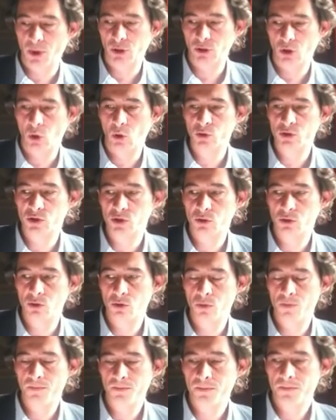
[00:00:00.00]
But
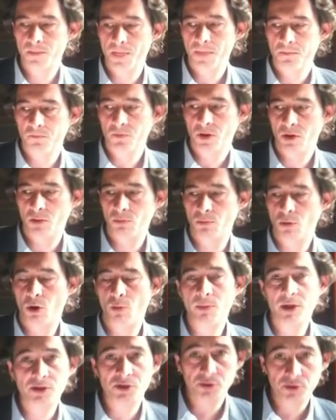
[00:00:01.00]
also
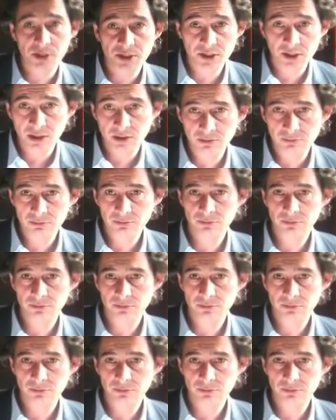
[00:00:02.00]
more maturity.